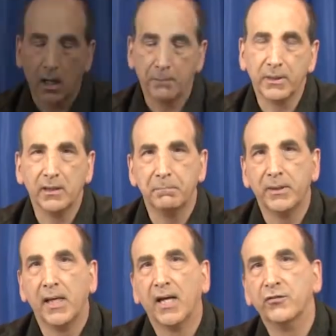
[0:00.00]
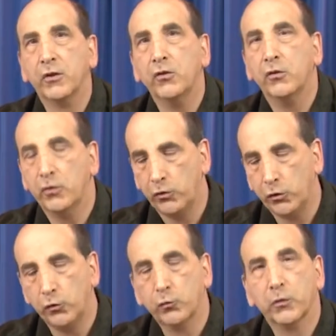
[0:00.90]
I'm going to be asking you to
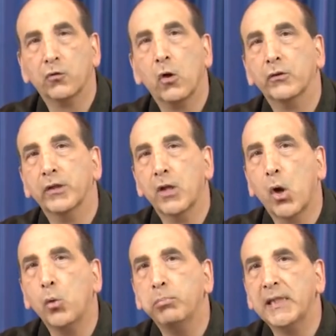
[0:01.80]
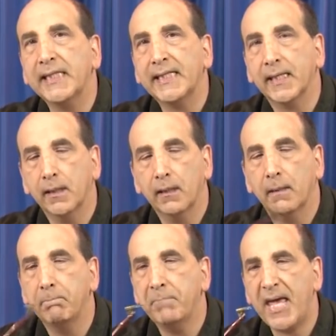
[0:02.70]
use what's called an oblique
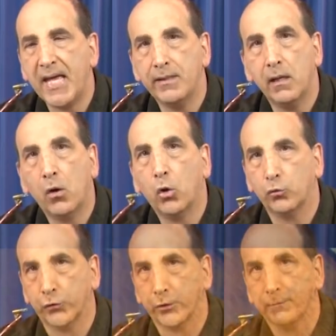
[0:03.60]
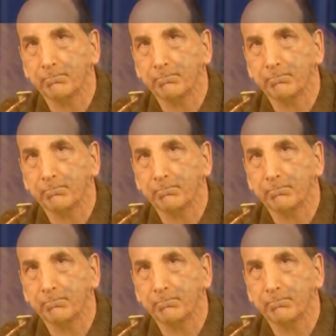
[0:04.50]
pen holder.